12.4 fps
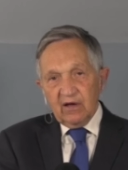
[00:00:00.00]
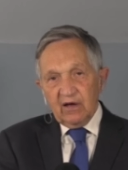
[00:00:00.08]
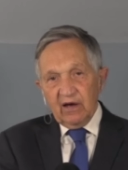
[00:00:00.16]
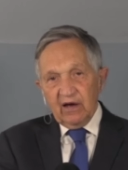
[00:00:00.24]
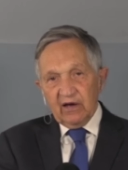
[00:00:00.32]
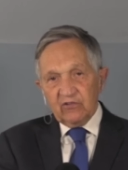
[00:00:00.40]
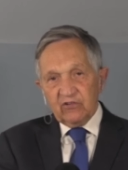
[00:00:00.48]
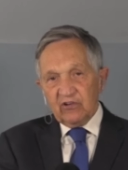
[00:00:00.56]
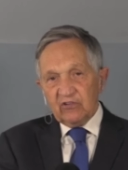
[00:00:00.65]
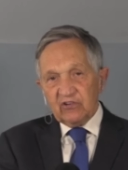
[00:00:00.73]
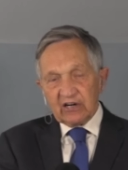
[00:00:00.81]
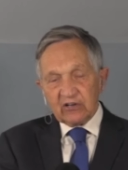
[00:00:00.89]
And
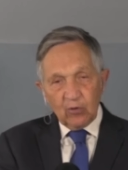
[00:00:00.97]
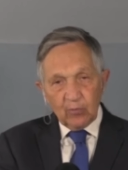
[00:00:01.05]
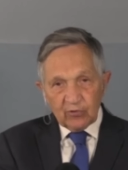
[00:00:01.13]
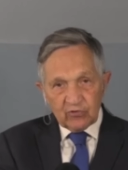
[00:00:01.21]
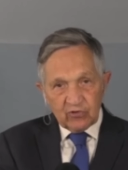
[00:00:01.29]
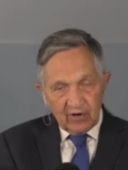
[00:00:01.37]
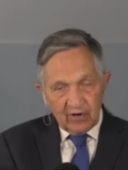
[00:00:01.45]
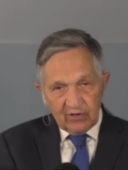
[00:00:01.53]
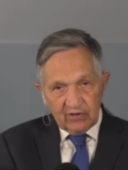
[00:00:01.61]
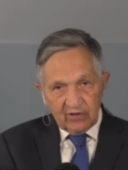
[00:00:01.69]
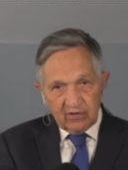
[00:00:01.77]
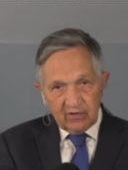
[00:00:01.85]
since October
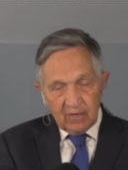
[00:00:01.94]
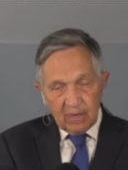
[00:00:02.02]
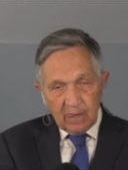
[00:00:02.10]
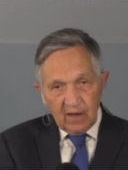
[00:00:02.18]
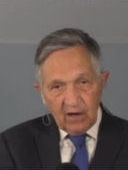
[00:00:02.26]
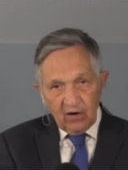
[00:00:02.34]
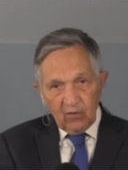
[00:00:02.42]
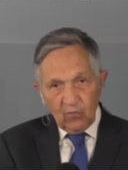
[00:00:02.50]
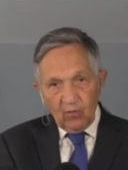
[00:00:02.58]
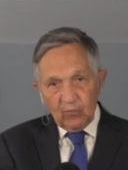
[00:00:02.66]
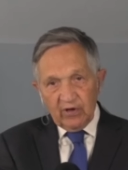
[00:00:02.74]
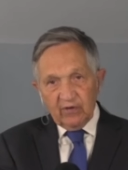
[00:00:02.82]
7th,
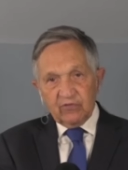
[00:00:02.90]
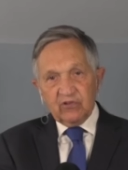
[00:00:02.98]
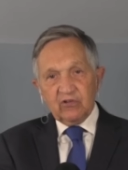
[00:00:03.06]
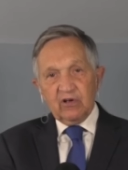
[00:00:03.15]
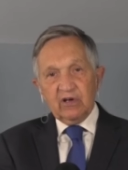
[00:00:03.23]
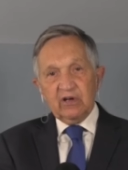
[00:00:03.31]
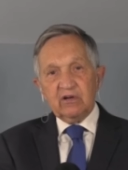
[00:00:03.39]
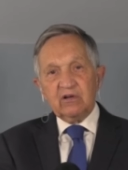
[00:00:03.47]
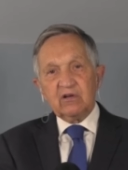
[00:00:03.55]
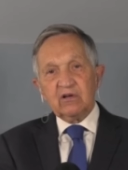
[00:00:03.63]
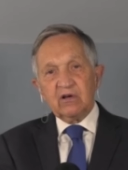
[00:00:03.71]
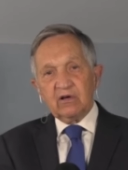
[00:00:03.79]
what we have seen
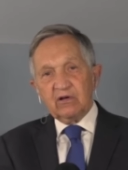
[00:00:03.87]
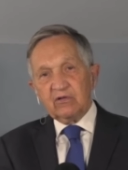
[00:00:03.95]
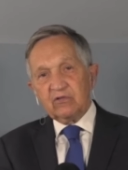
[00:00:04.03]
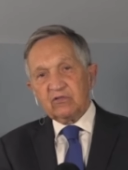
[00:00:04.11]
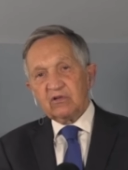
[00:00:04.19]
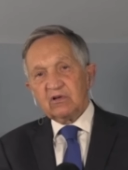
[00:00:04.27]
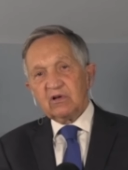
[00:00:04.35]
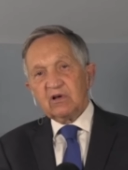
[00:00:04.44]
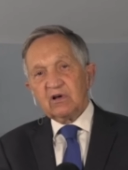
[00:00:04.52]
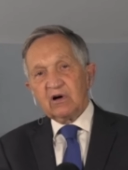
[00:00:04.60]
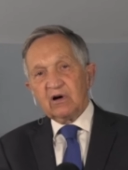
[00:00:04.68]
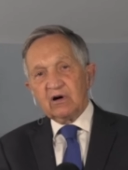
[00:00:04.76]
is
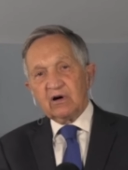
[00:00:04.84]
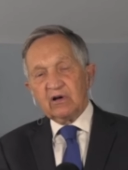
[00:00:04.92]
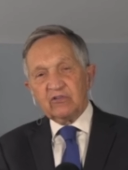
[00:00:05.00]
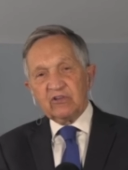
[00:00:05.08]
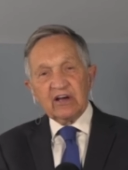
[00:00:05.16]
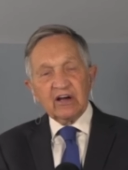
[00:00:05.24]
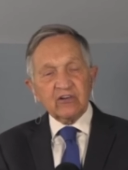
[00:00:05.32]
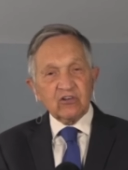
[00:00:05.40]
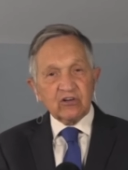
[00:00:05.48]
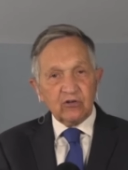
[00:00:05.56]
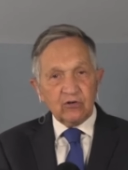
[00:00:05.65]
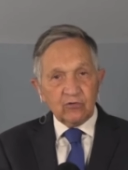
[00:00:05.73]
the
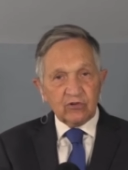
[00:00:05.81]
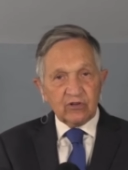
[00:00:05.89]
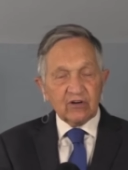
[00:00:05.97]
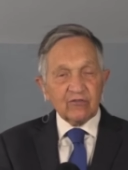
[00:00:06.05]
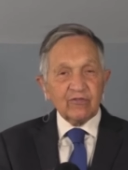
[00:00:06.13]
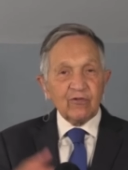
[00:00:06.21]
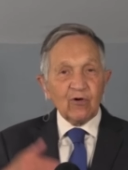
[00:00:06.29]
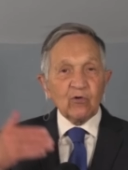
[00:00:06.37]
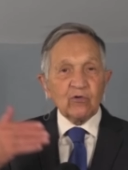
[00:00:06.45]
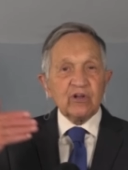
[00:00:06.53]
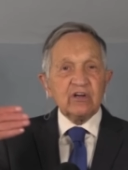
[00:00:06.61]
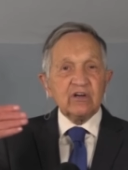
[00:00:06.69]
execution, the
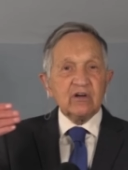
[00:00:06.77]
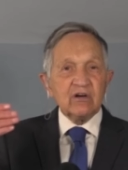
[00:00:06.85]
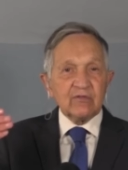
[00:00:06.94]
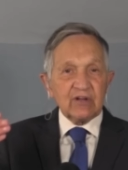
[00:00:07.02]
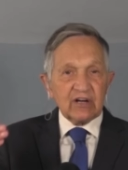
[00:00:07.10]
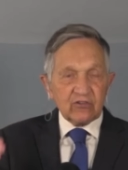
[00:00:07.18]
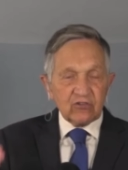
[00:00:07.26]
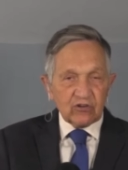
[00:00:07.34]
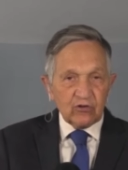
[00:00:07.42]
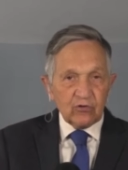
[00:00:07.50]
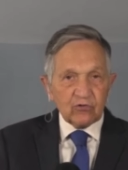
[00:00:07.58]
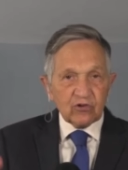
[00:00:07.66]
unfolding of the
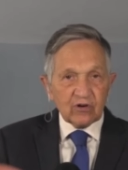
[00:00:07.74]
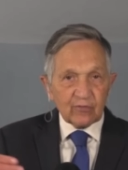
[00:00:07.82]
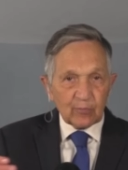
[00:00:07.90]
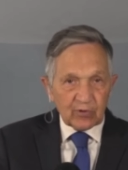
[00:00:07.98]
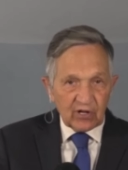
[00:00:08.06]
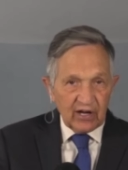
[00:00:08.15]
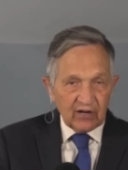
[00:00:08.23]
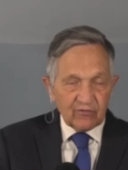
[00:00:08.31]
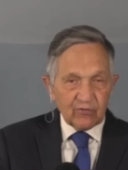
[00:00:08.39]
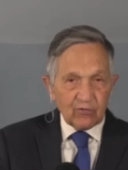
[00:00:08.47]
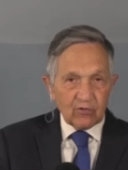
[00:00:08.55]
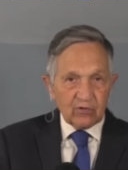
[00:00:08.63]
execution of a plan
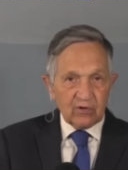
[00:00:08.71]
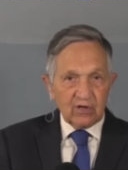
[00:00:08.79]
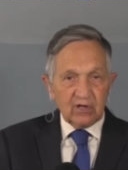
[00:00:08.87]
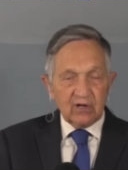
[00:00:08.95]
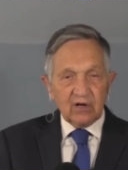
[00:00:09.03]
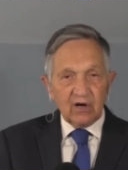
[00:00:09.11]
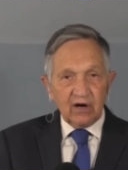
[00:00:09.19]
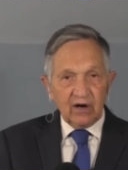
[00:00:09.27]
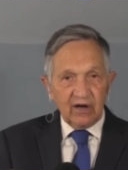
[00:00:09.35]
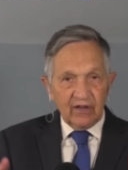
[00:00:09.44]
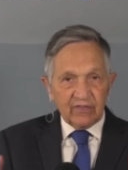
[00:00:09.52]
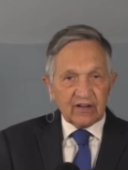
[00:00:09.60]
for
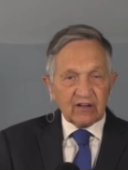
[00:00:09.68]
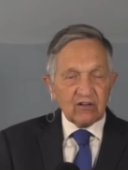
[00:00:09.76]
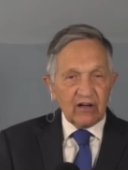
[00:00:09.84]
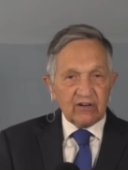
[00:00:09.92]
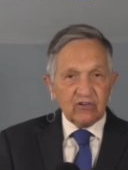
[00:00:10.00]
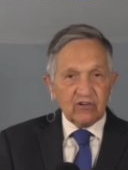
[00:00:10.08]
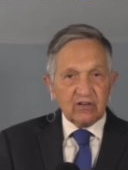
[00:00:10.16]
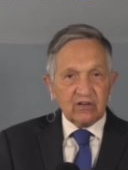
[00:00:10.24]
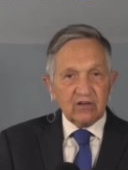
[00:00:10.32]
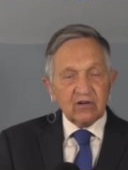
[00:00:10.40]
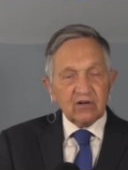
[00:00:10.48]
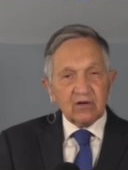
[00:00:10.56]
ethnic
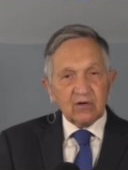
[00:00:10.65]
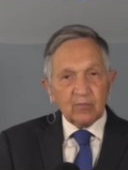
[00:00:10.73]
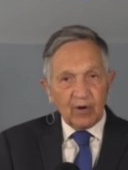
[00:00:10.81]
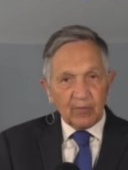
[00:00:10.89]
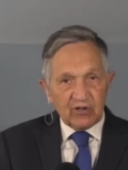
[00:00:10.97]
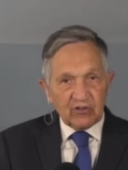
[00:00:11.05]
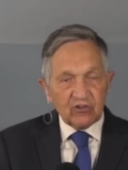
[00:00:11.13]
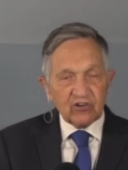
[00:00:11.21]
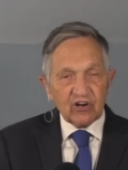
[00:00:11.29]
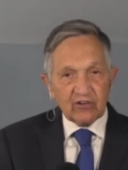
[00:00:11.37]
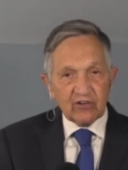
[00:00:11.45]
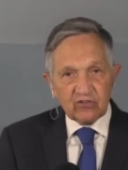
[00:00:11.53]
cleansing by means of
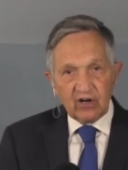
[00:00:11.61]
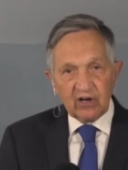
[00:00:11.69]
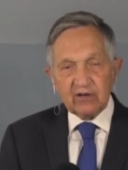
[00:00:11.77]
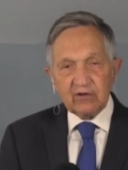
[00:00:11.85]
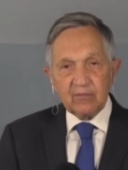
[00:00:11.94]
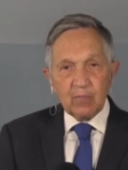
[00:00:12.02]
genocide